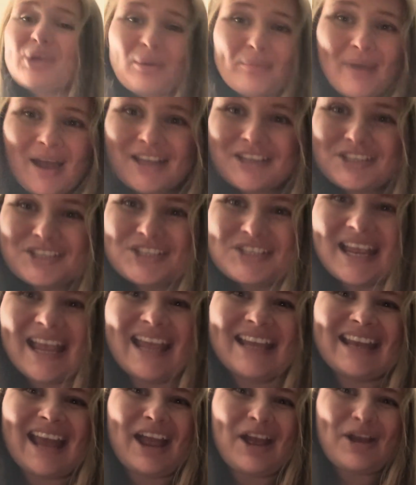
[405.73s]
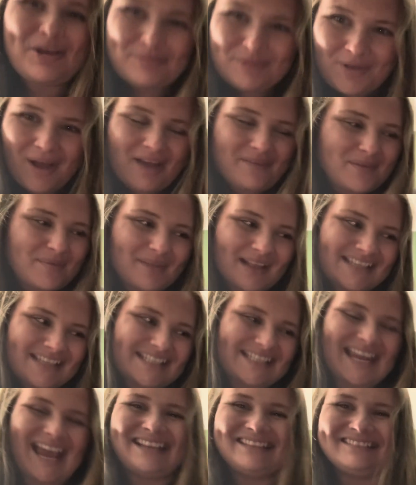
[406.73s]
much, and I hope you'll have a blessed
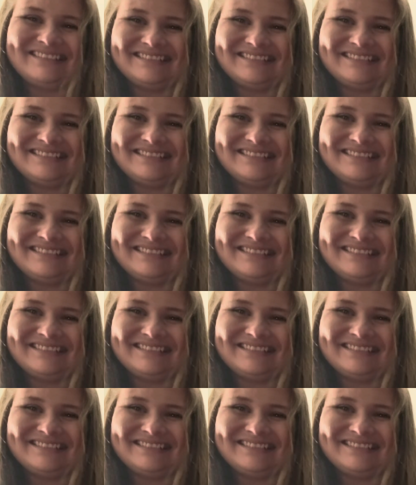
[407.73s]
day.